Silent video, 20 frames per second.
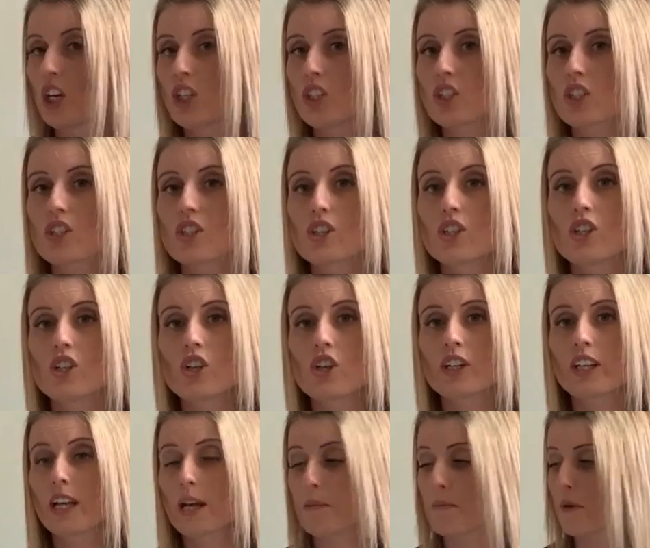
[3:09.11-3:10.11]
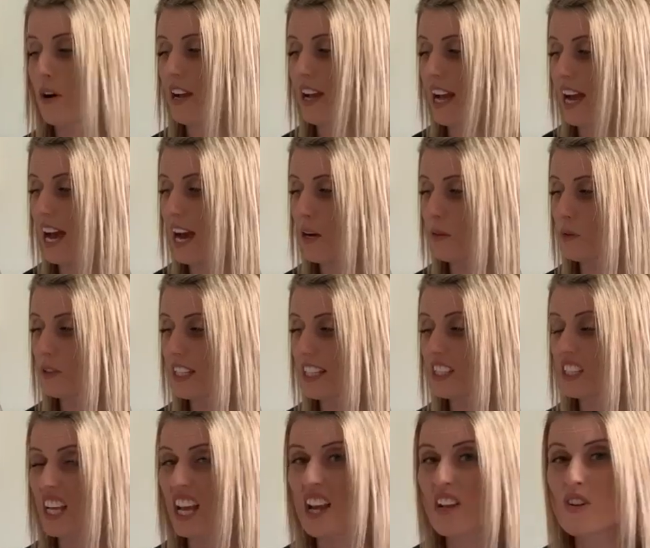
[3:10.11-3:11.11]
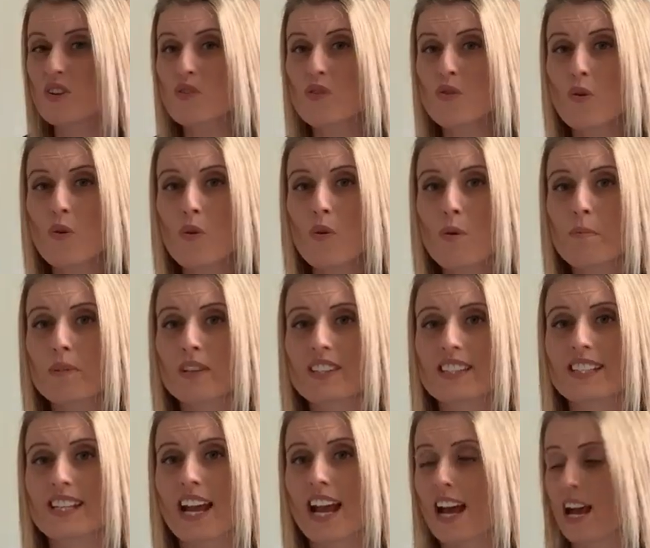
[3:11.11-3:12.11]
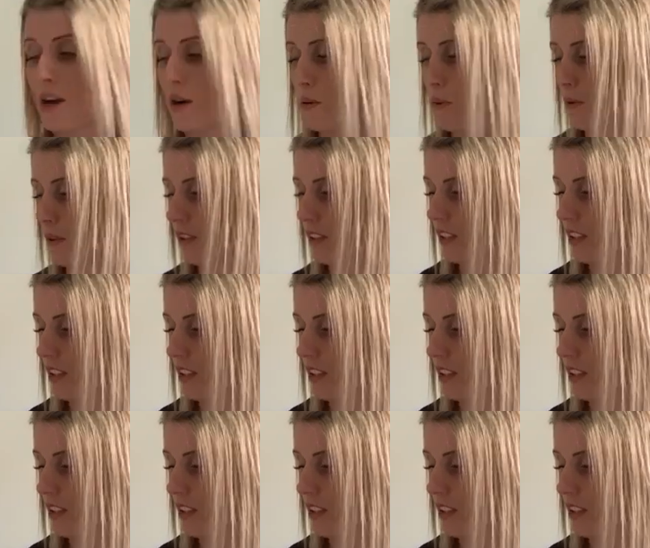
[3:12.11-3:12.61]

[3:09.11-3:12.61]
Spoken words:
"Just look at my house, it's enormous now."